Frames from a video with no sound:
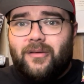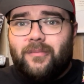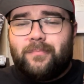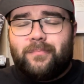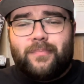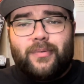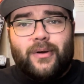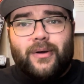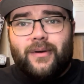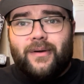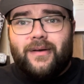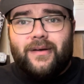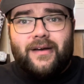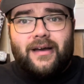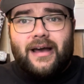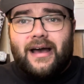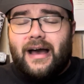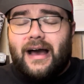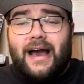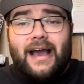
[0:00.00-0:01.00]
but
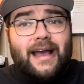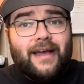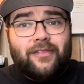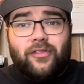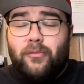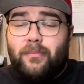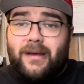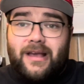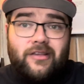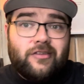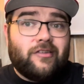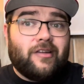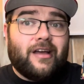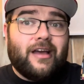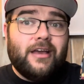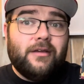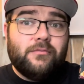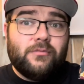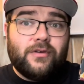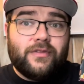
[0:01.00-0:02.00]
I had the best
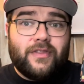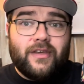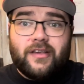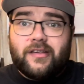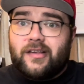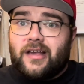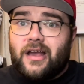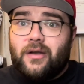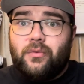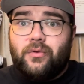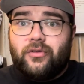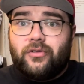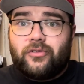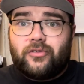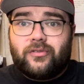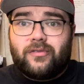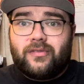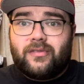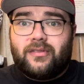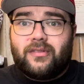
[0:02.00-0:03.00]
time with this. I was
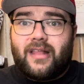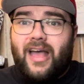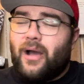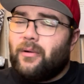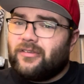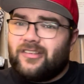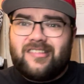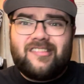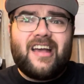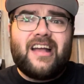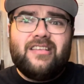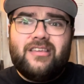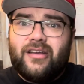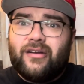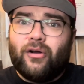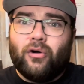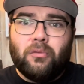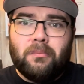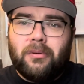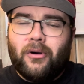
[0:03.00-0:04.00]
a
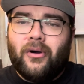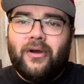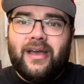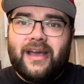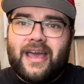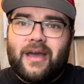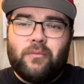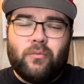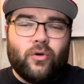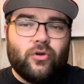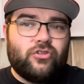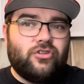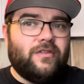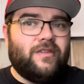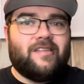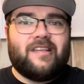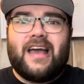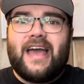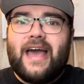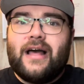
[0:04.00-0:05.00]
10-year-old boy again watching
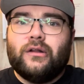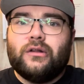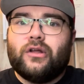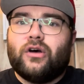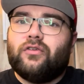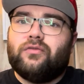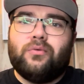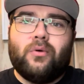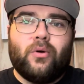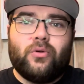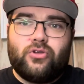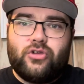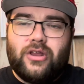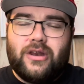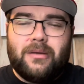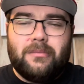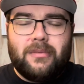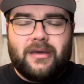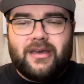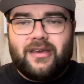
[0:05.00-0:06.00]
this. I held off watching
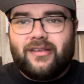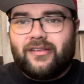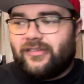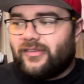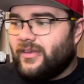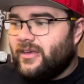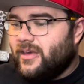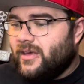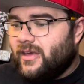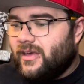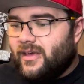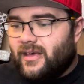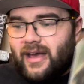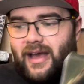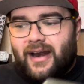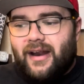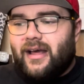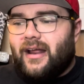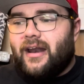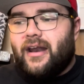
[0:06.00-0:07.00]
it because,
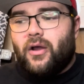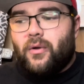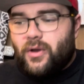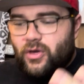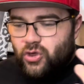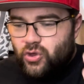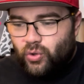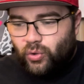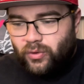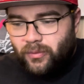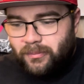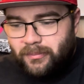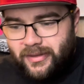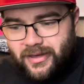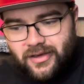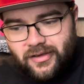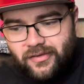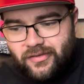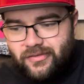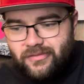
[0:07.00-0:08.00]
and I know I shouldn't
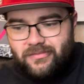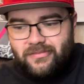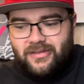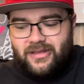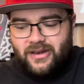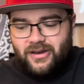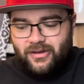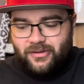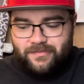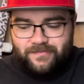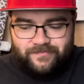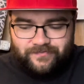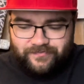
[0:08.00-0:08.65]
because, you know,